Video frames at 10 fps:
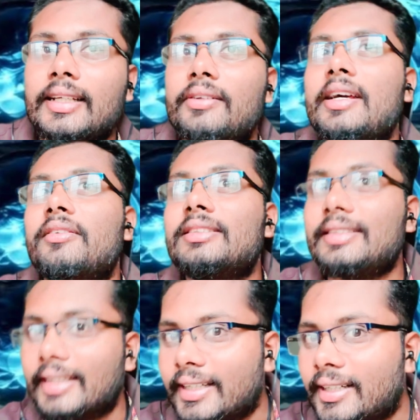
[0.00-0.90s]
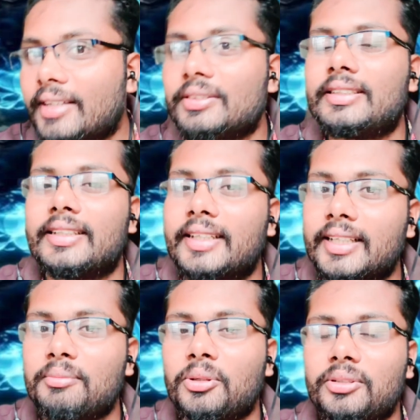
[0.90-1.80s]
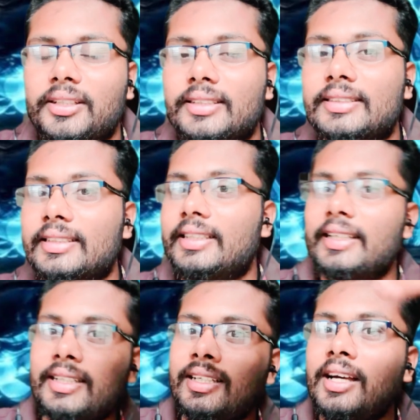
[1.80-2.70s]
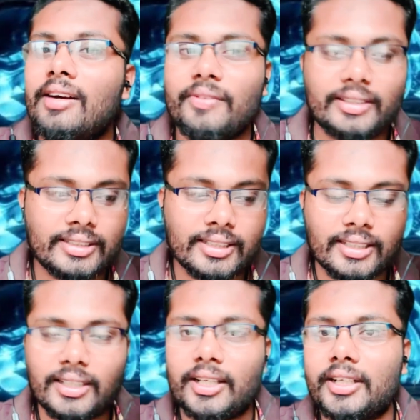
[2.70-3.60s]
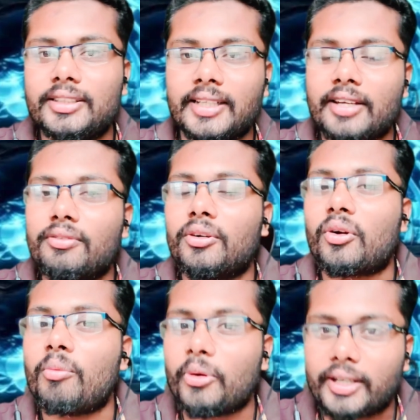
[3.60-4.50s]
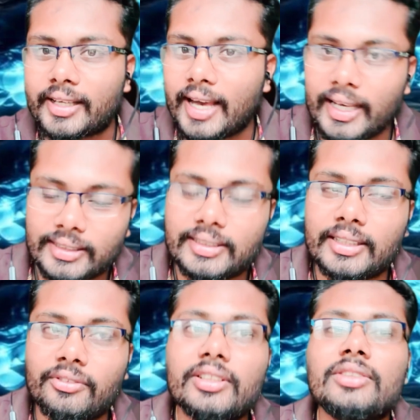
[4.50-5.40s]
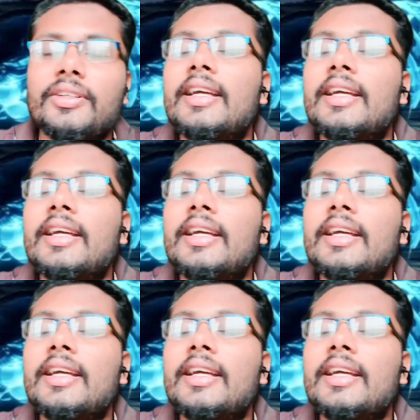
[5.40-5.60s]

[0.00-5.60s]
when I was there, I was thinking about a ceiling with 3-4 robotic hands, in which we